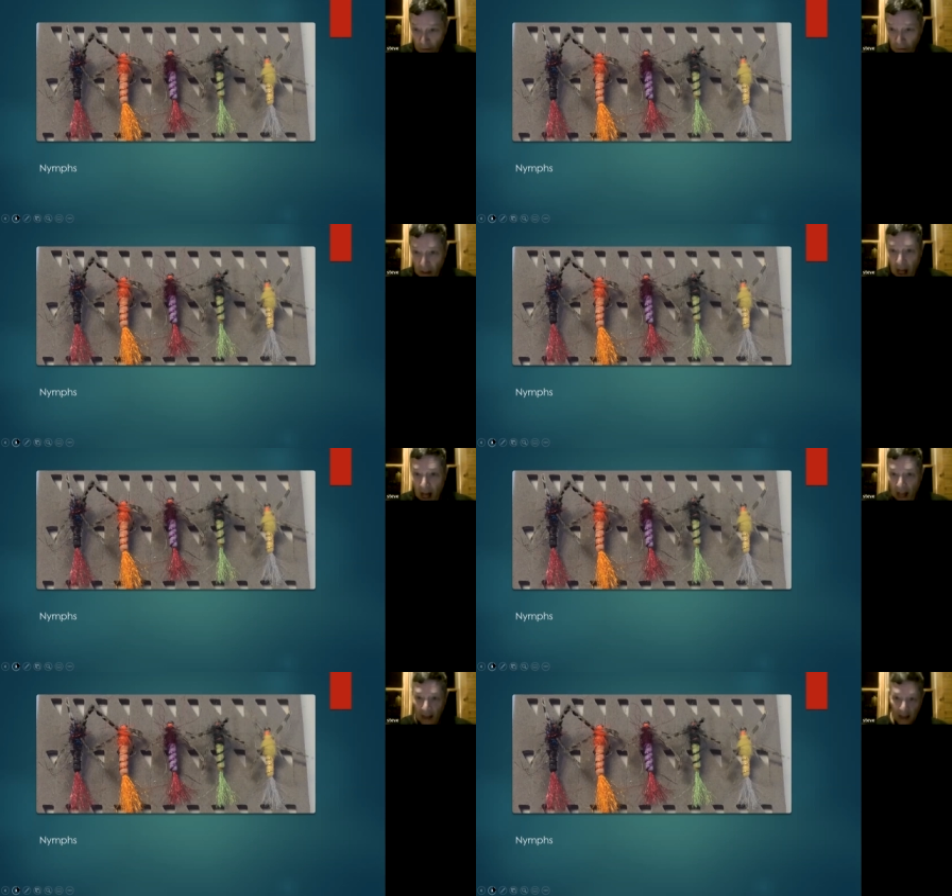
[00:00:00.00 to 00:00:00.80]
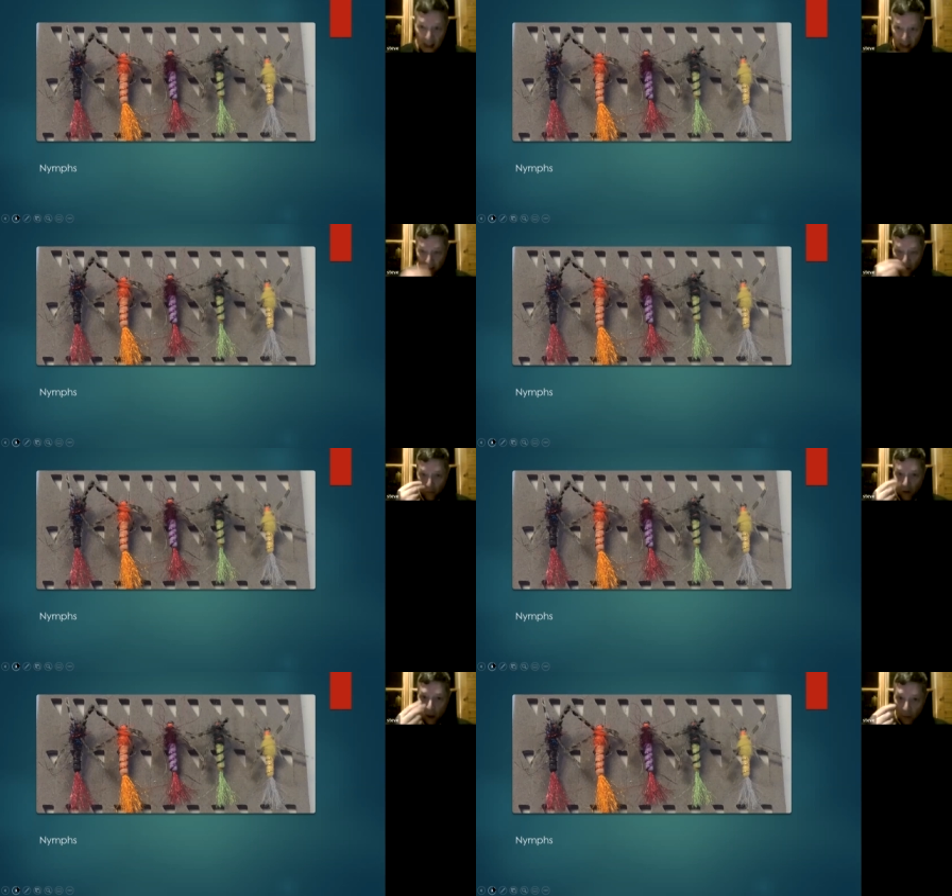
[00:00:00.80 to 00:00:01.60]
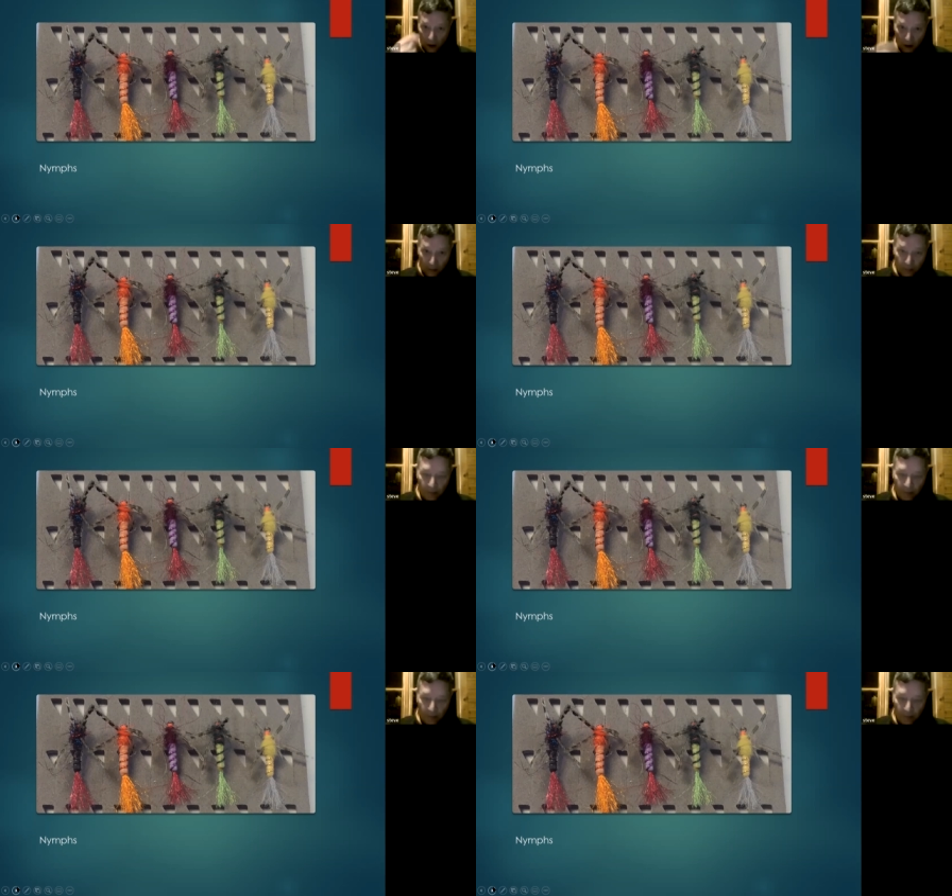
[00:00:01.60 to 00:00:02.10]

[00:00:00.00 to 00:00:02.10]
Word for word: fly, the rubber,